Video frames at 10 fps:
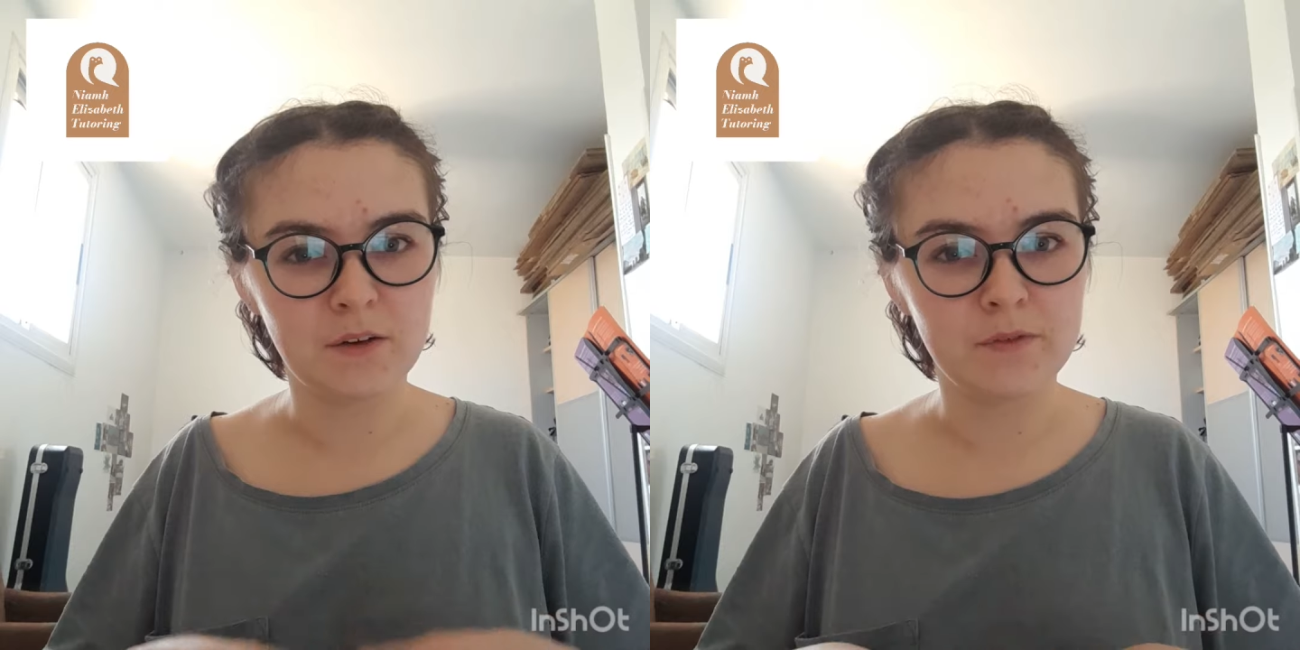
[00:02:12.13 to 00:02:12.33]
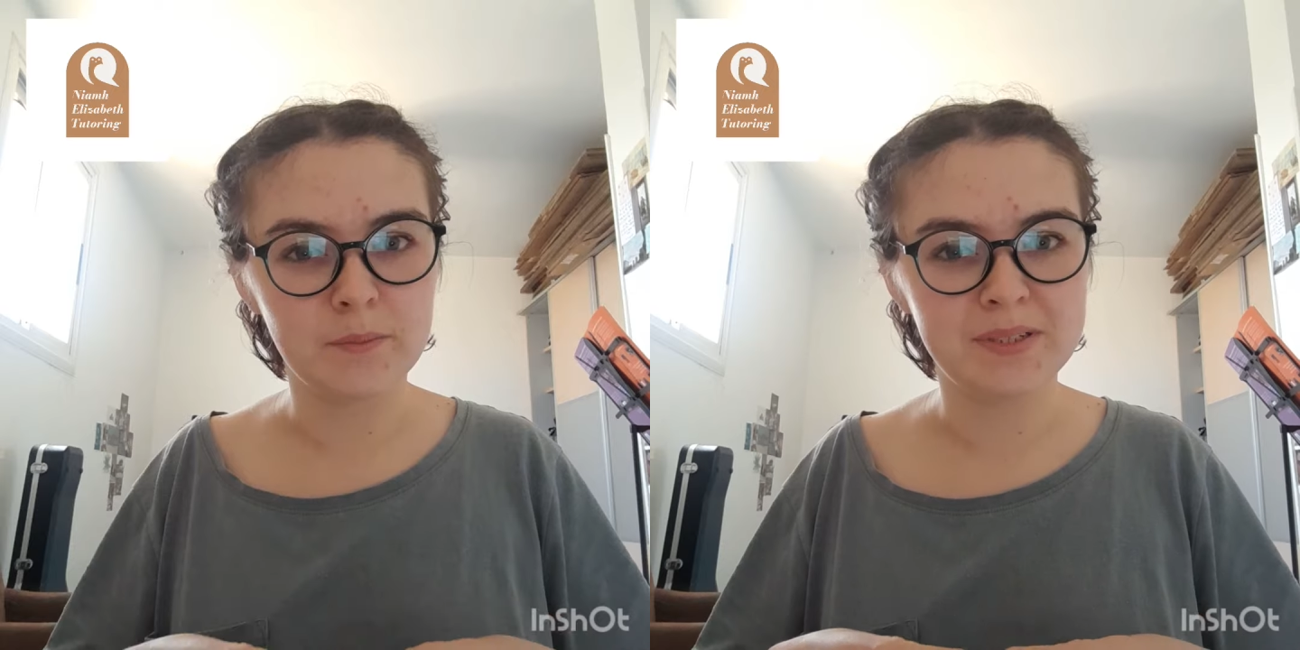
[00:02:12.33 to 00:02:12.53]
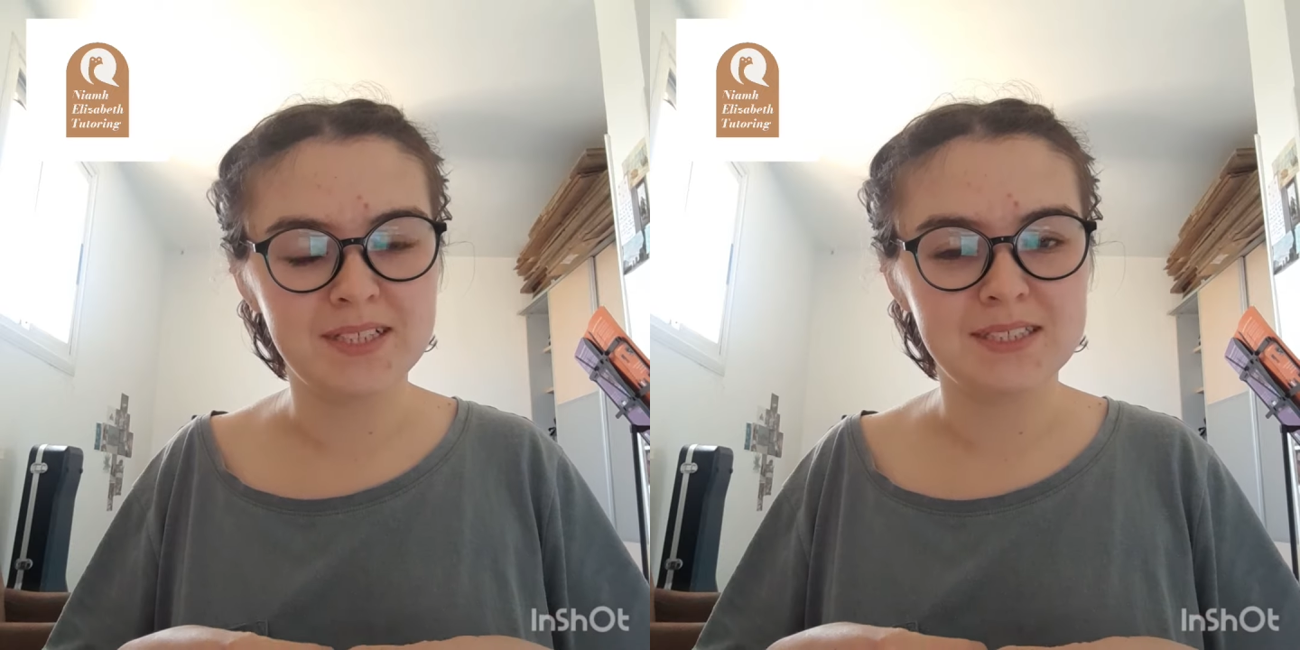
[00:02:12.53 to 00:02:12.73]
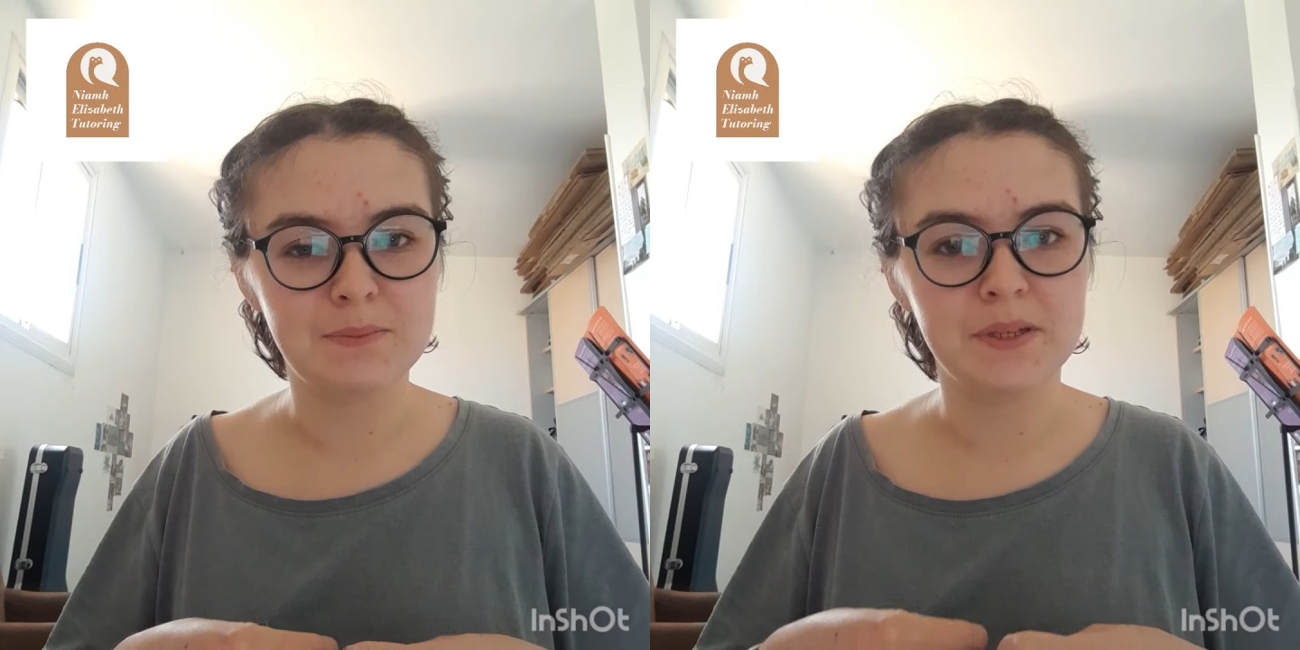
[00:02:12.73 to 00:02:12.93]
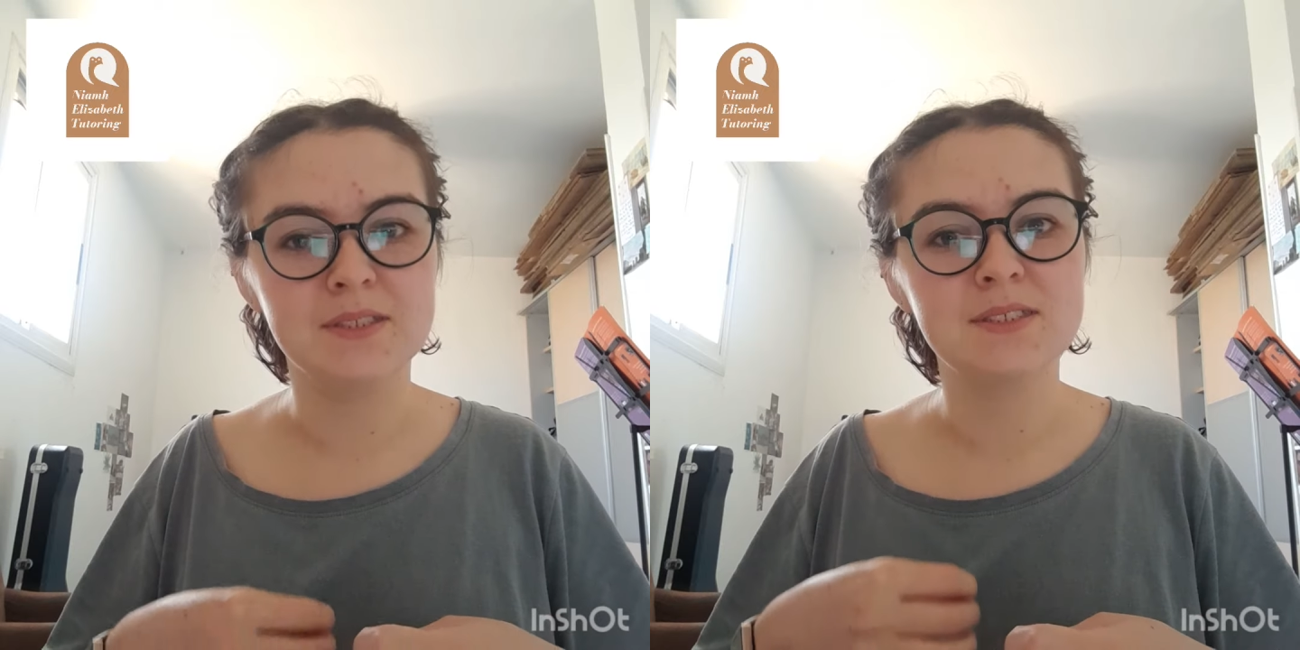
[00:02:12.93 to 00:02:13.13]
of the
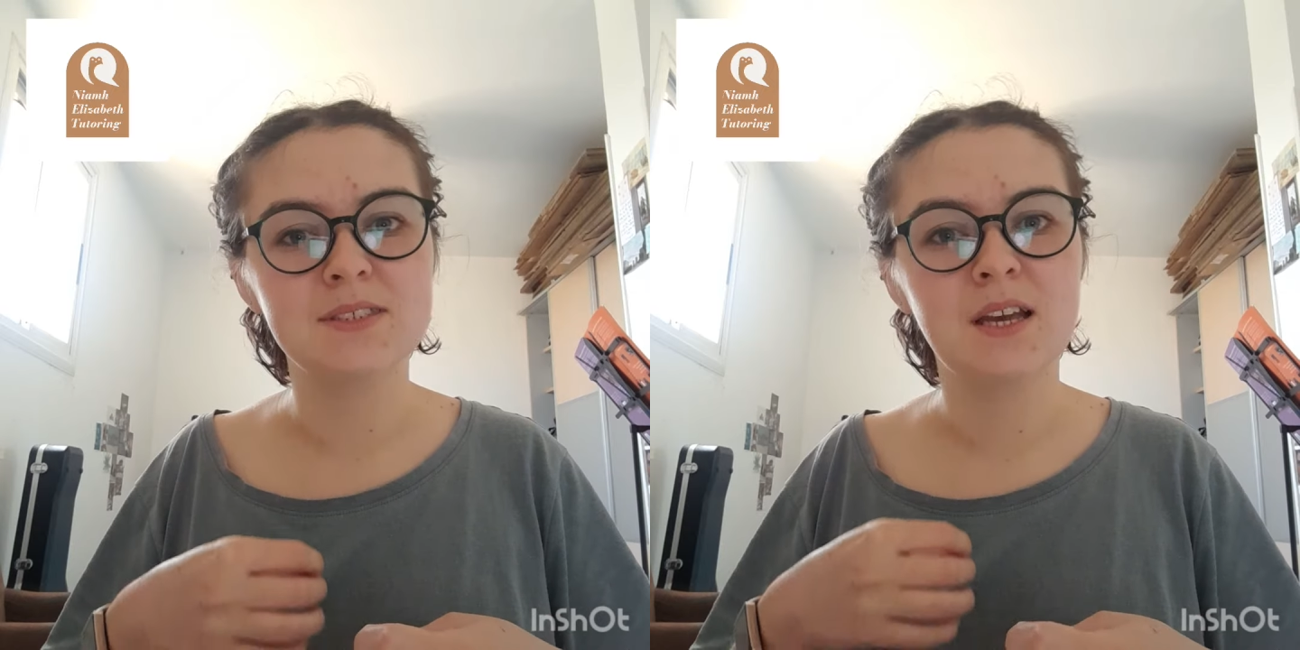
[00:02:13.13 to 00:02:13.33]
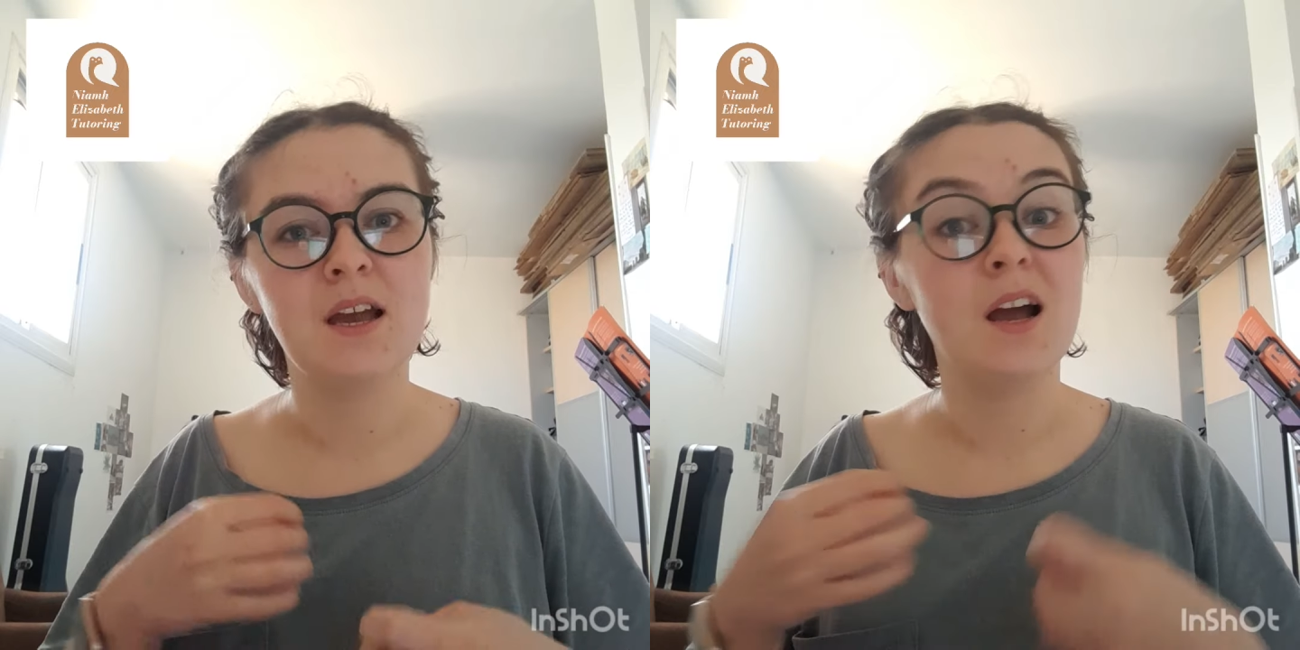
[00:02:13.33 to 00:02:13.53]
participants